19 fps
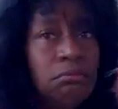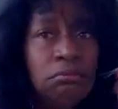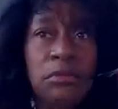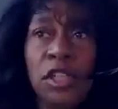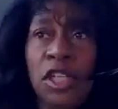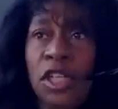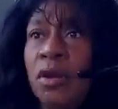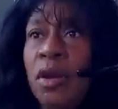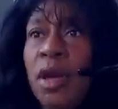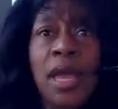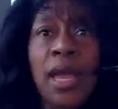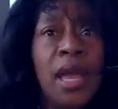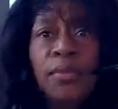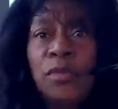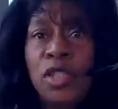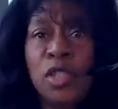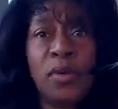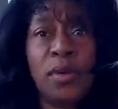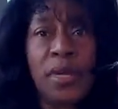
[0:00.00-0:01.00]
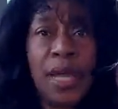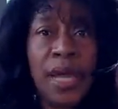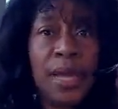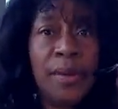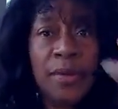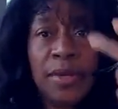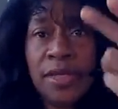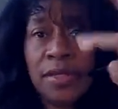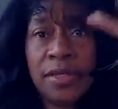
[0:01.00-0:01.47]
Here I am doing
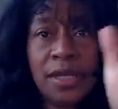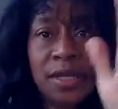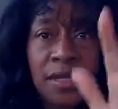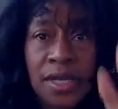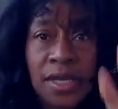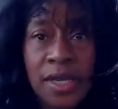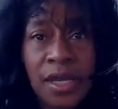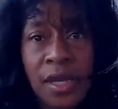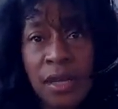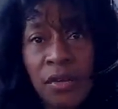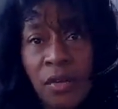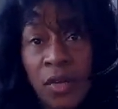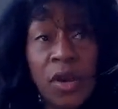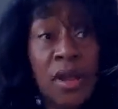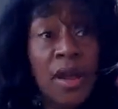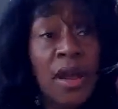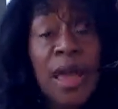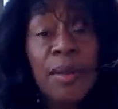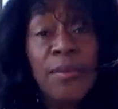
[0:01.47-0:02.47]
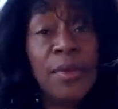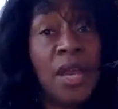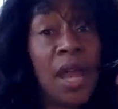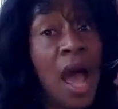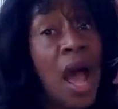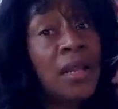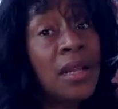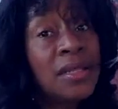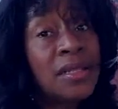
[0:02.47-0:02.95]
A, B, C, D. Or here I am
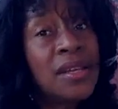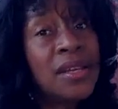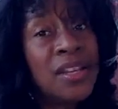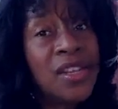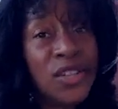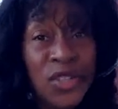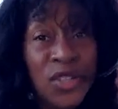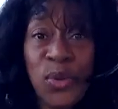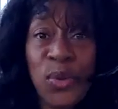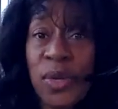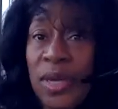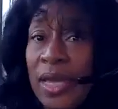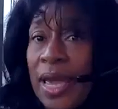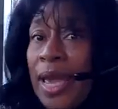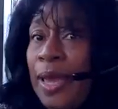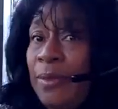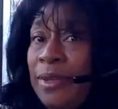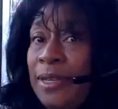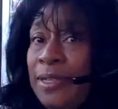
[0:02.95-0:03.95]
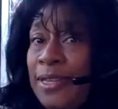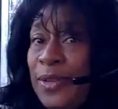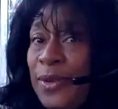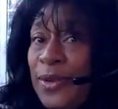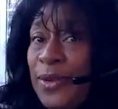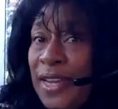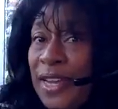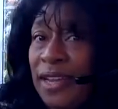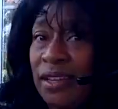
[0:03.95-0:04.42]
not doing A, B,
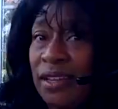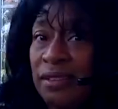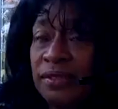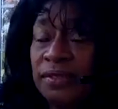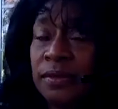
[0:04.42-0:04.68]
C, or D.